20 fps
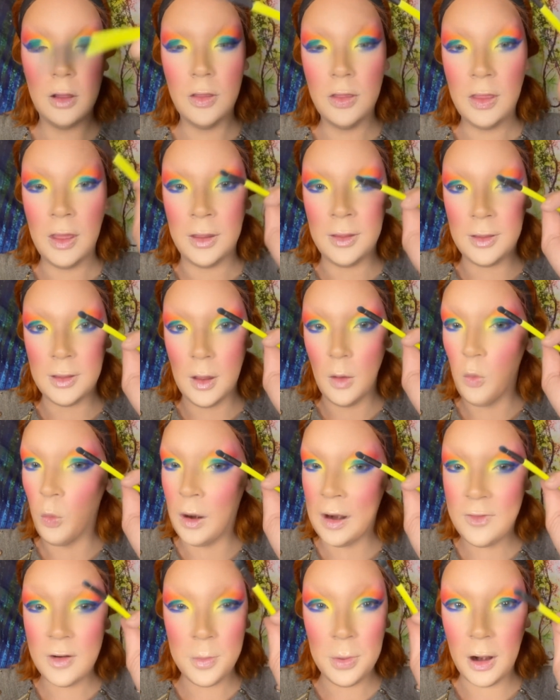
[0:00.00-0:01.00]
this,
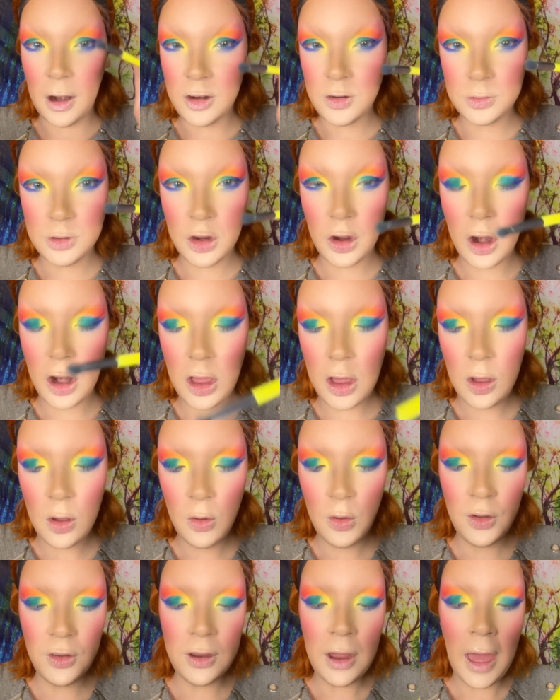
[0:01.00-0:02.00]
whatever brush you're going to
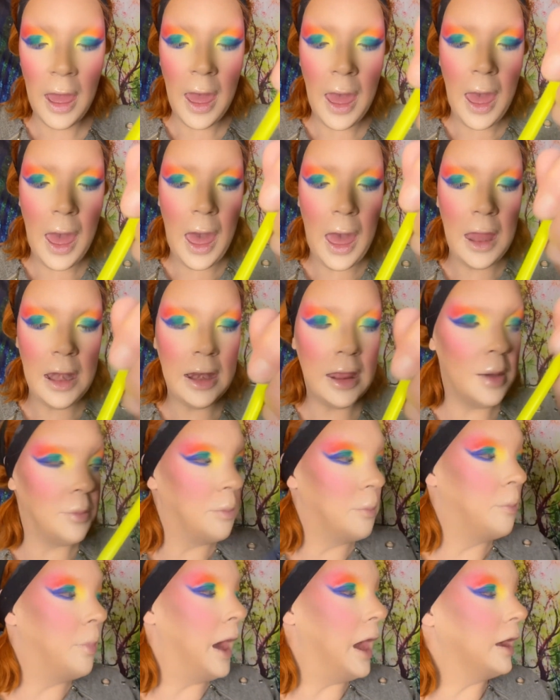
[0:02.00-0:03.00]
use, and dip
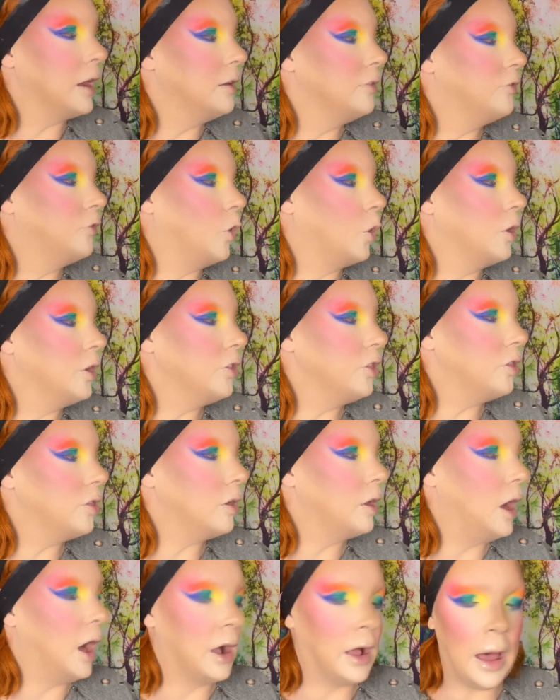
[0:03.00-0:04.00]
back and forth
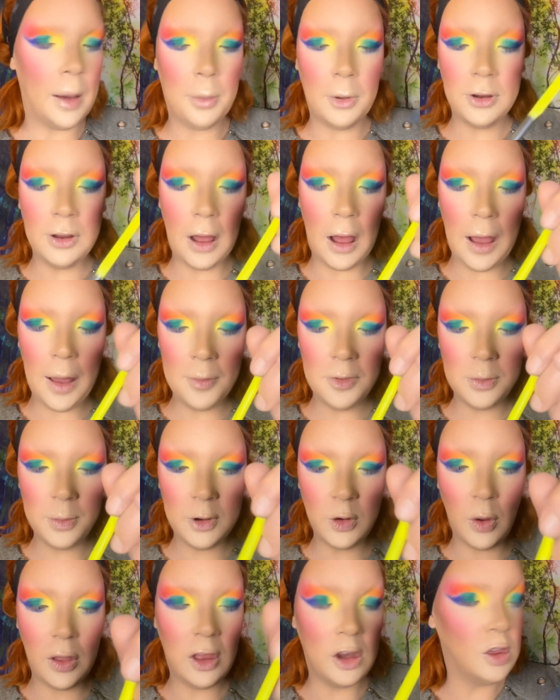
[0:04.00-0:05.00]
a couple times
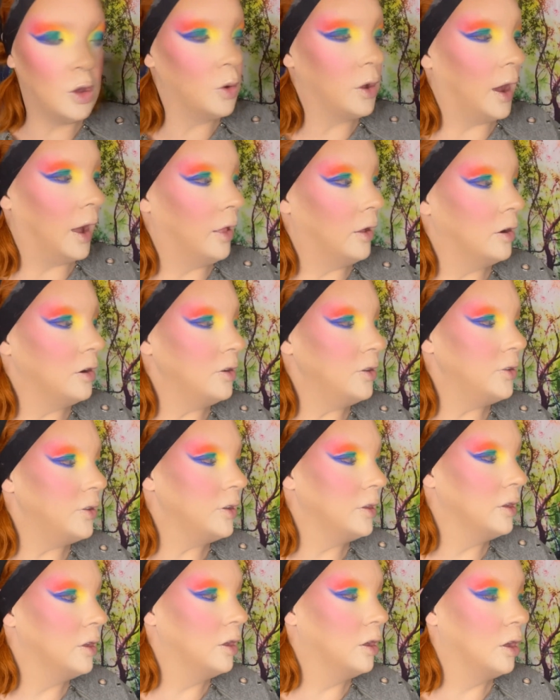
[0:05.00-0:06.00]
between the two colors,
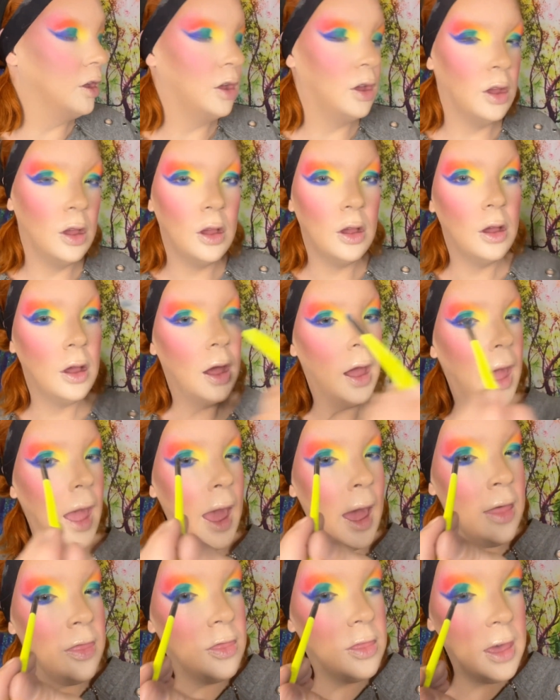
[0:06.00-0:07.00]

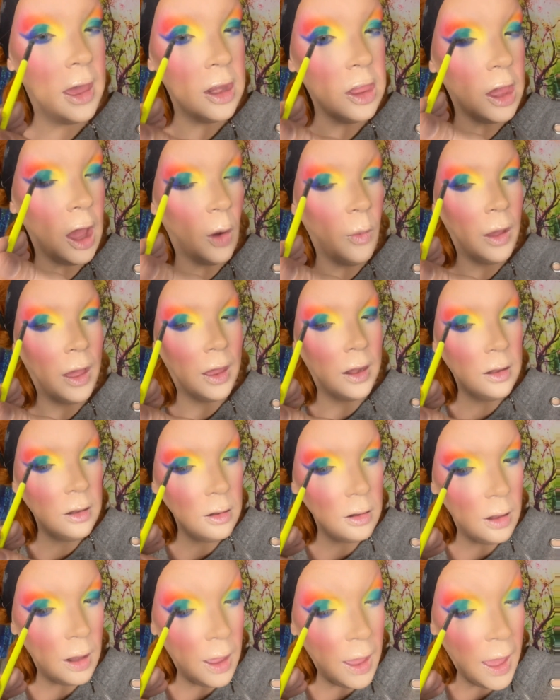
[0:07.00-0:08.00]
and then go
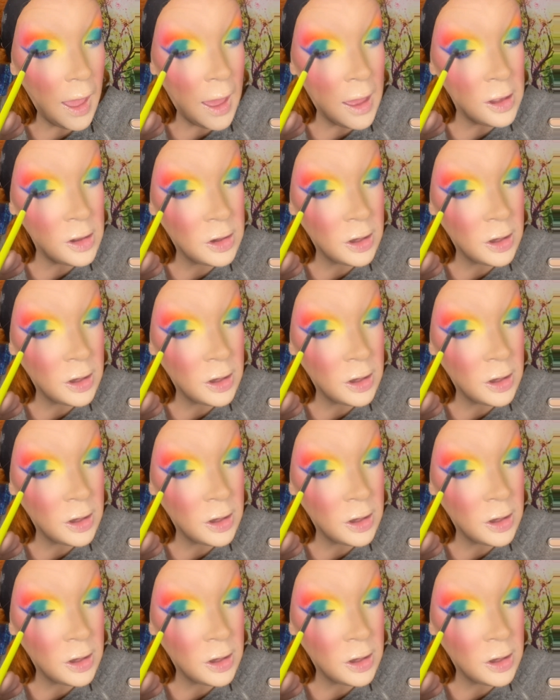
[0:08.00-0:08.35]
in and